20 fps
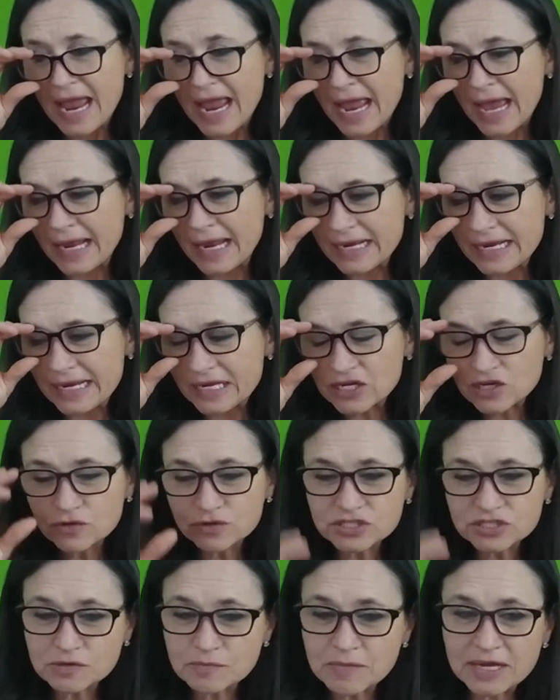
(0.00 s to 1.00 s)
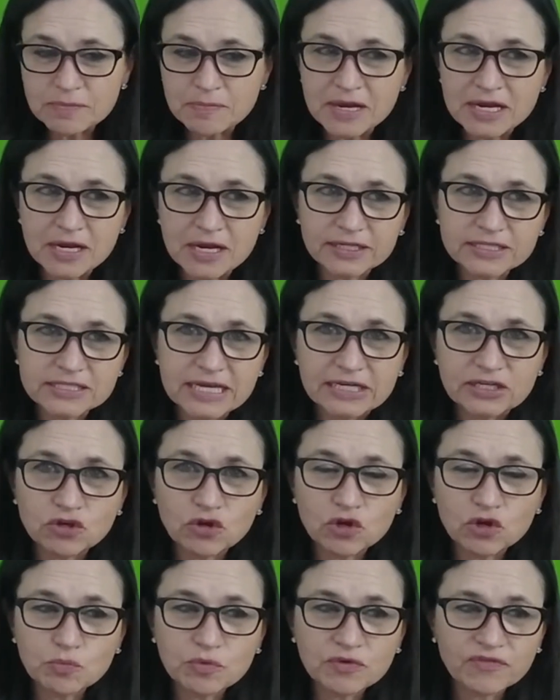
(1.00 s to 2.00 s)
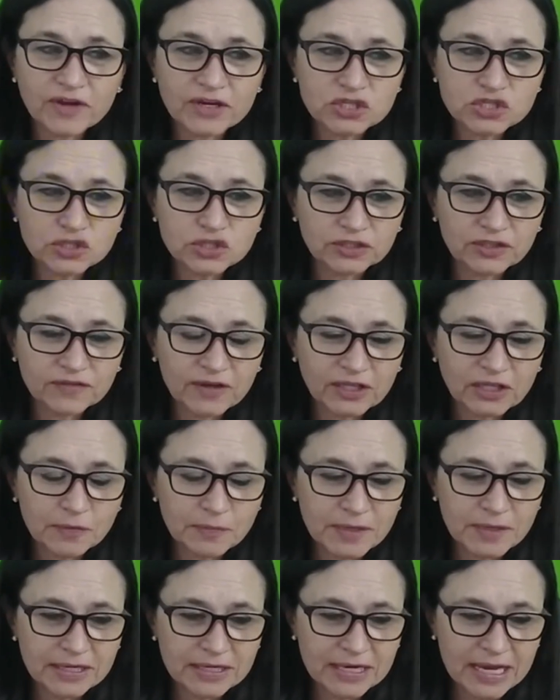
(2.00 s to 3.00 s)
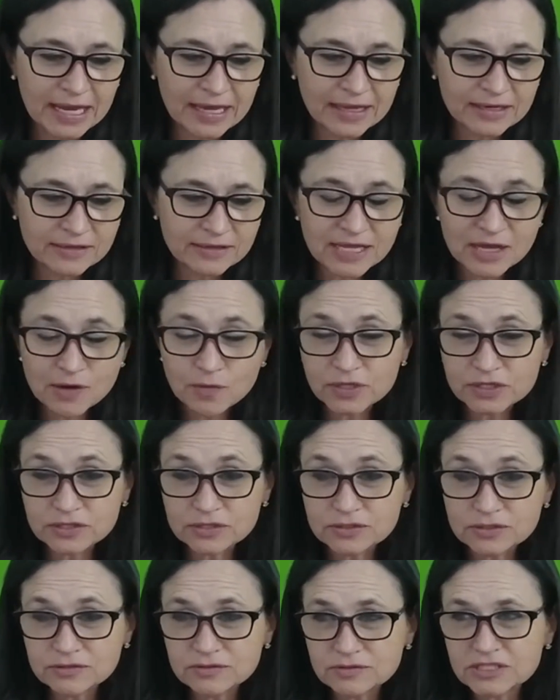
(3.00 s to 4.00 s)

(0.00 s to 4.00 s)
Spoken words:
And it used to make me nuts. I'd go to professional development and they would